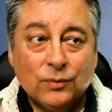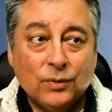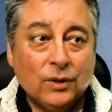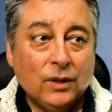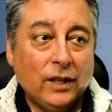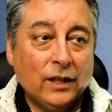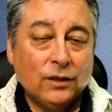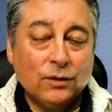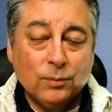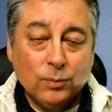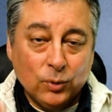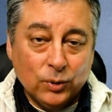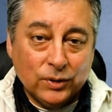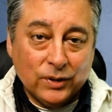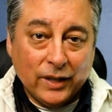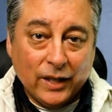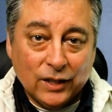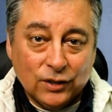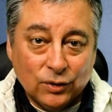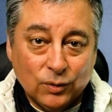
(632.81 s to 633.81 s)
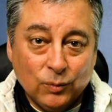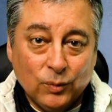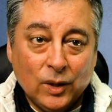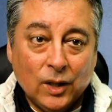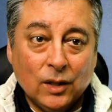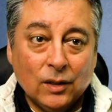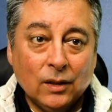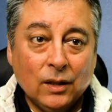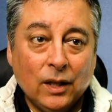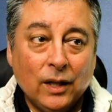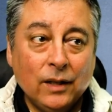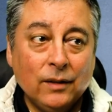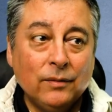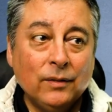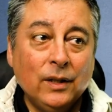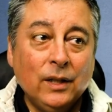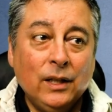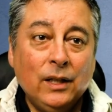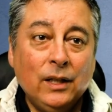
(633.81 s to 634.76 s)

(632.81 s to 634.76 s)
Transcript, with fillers: for like sports, action, wildlife,